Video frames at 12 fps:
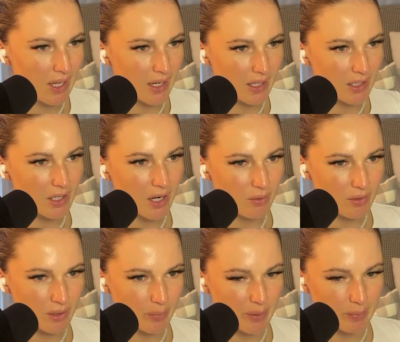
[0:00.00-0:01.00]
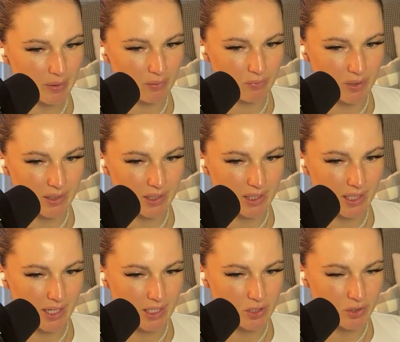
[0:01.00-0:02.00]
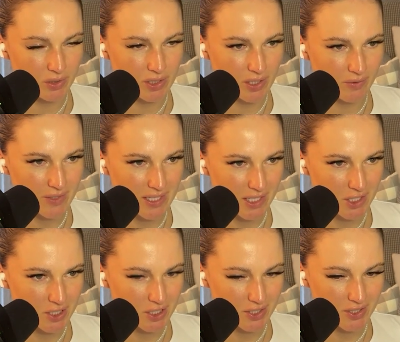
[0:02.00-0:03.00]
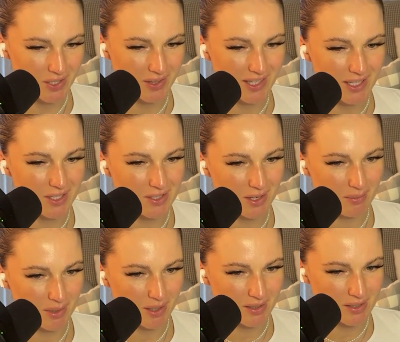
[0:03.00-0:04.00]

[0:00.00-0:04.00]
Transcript: And I know other people are really going to enjoy this conversation too. So thank you so much.